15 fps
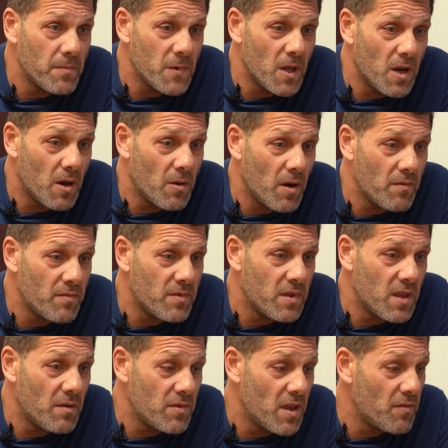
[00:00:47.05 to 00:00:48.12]
You know,
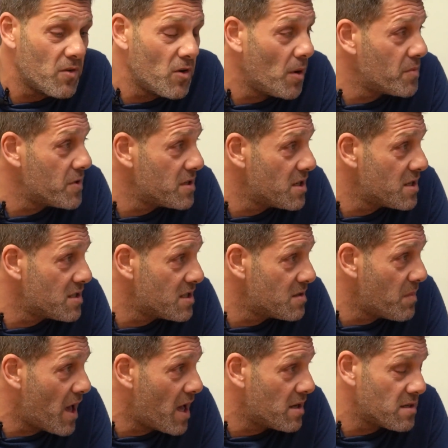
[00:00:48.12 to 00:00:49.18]
they've copped it just as
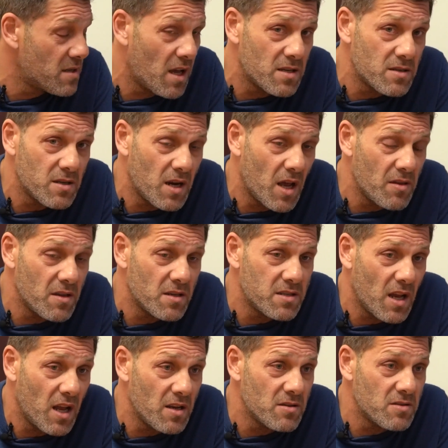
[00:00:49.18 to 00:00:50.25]
bad as us, you know, the
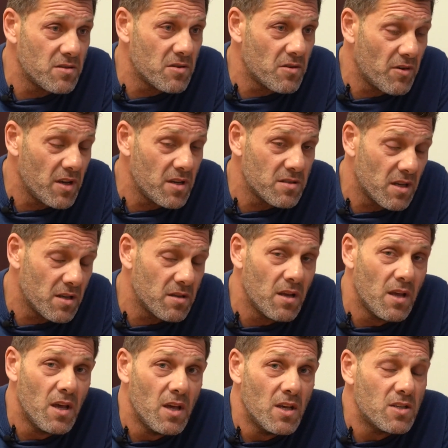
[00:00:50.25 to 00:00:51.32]
Italians and the Greeks and
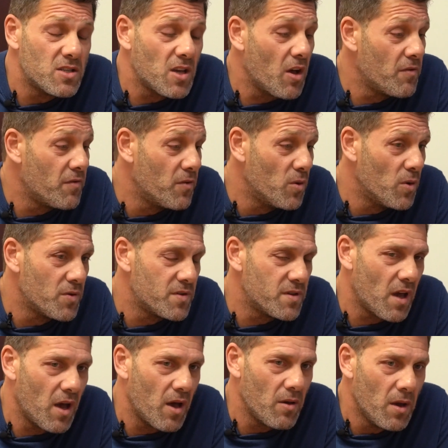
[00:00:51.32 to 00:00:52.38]
so forth.
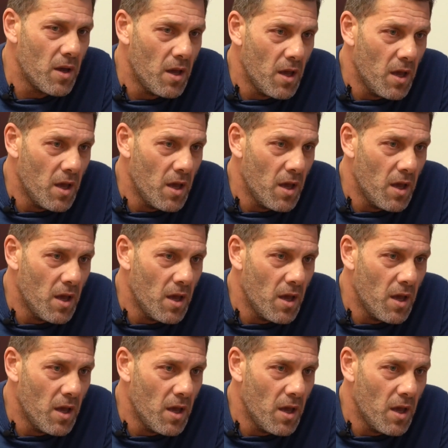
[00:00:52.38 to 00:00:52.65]
So